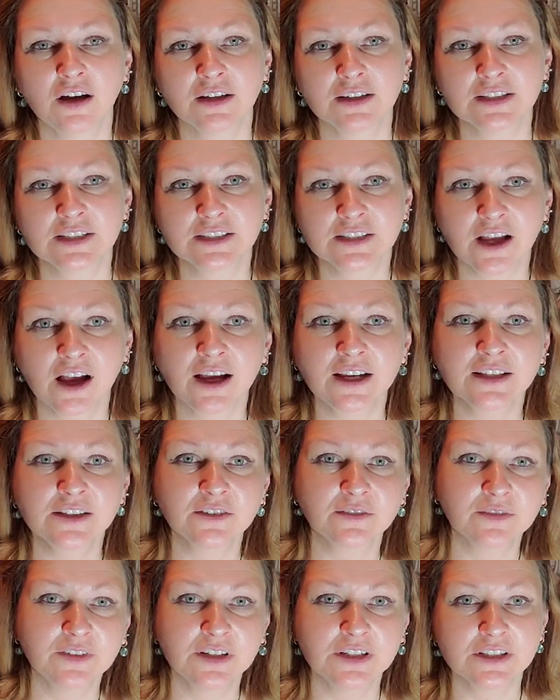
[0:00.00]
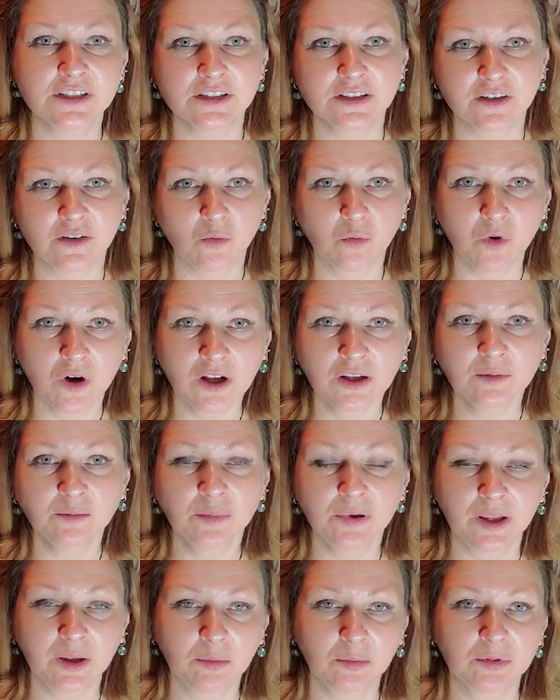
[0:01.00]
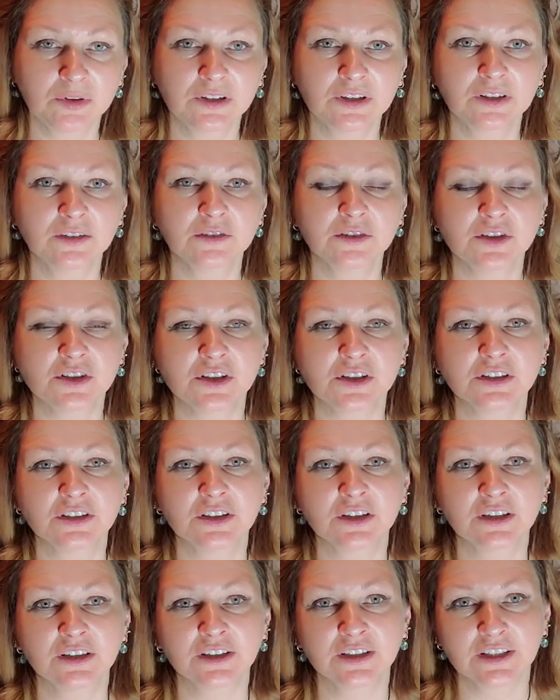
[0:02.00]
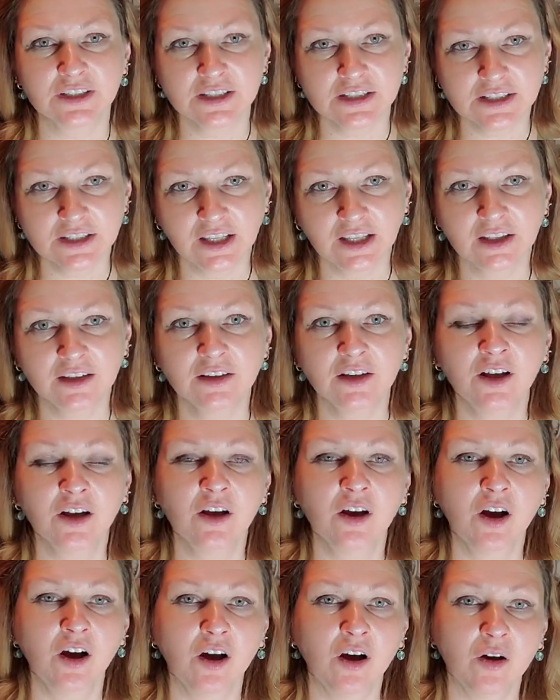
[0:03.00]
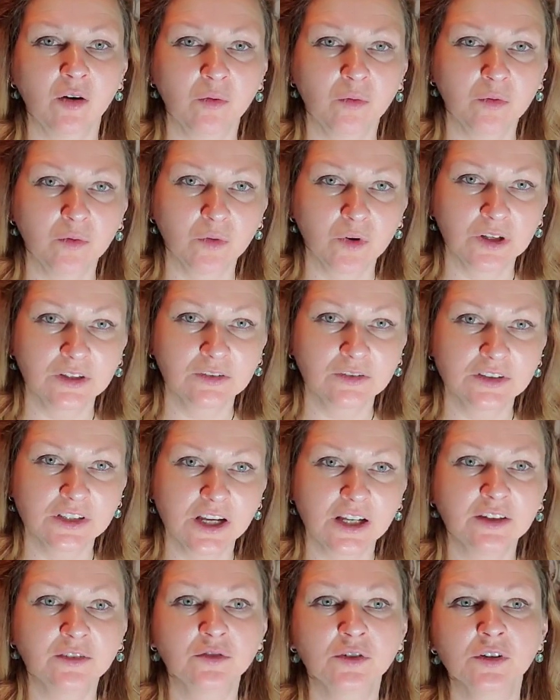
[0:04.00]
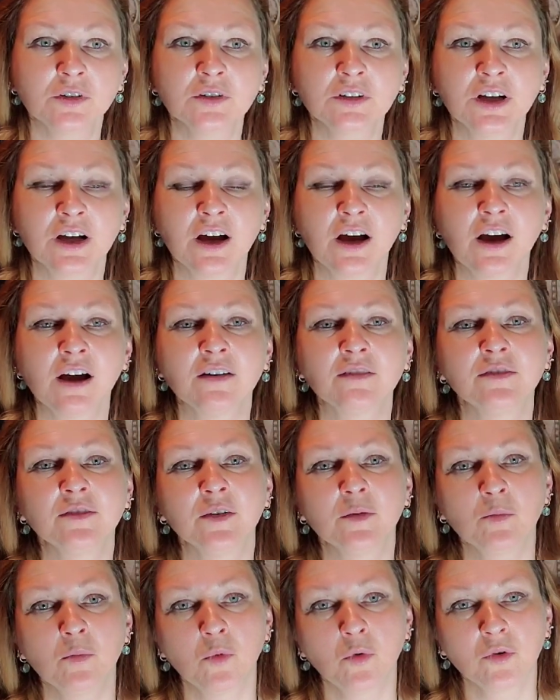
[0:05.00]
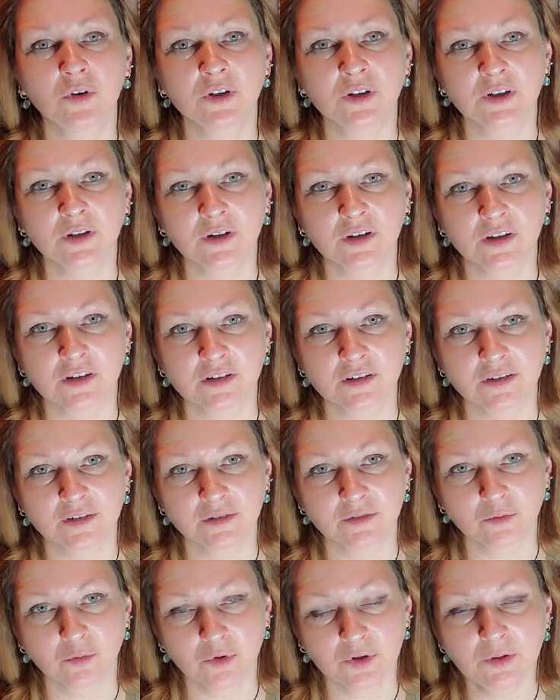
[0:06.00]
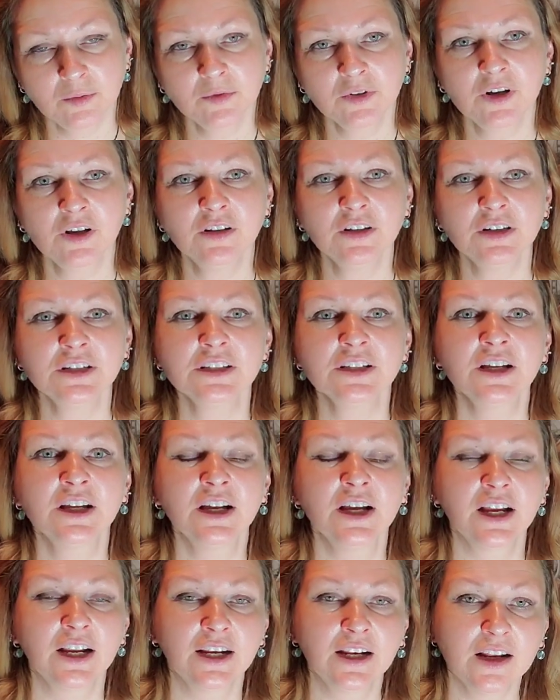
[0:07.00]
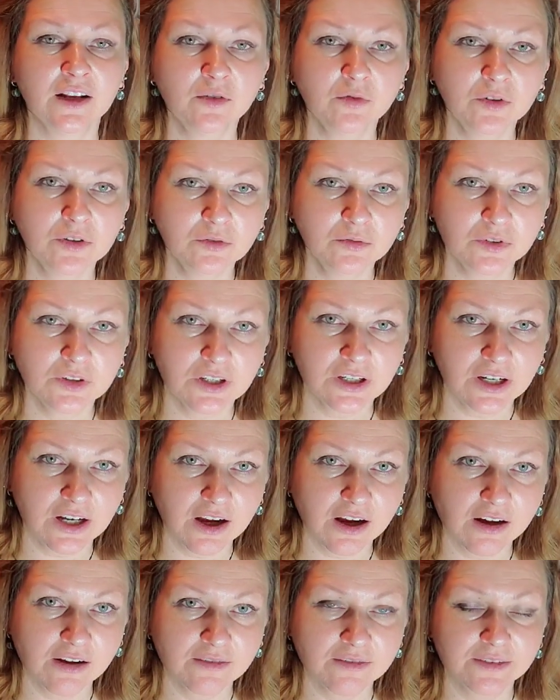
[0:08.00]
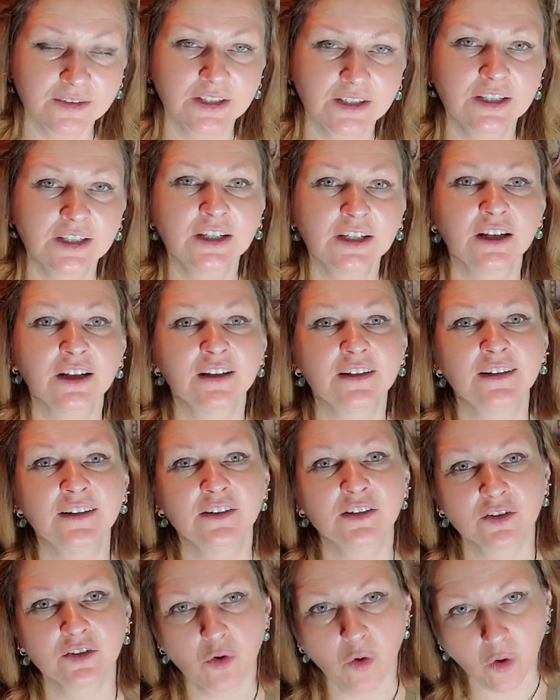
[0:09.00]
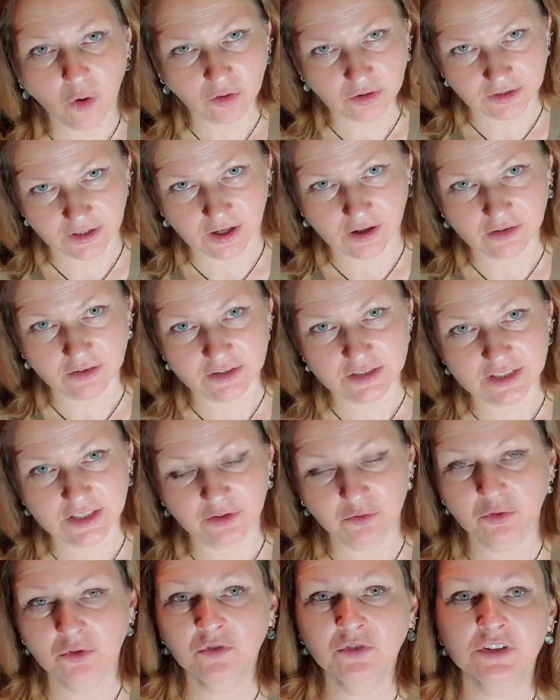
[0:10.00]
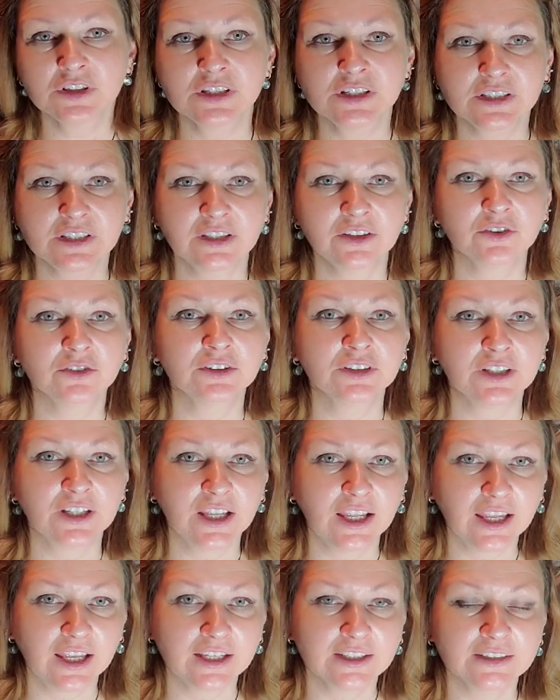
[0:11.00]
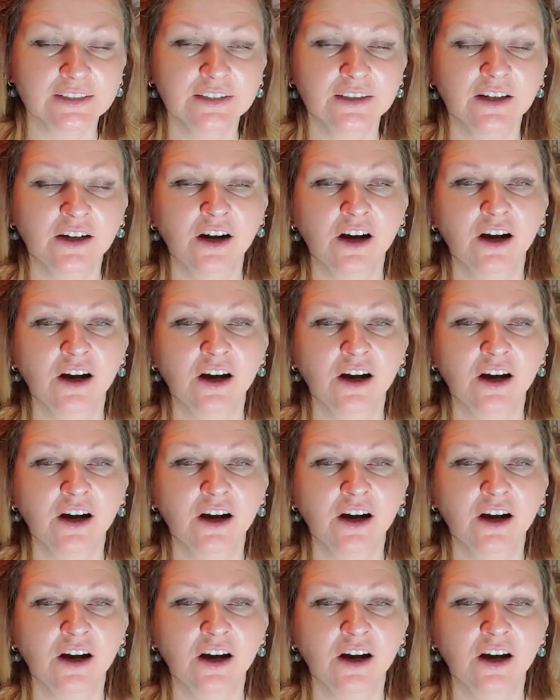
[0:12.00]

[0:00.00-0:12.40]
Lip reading: sides of this one paper, which is gonna contain one side will have more warm colors, another one will have the cold colors, and we will see on the end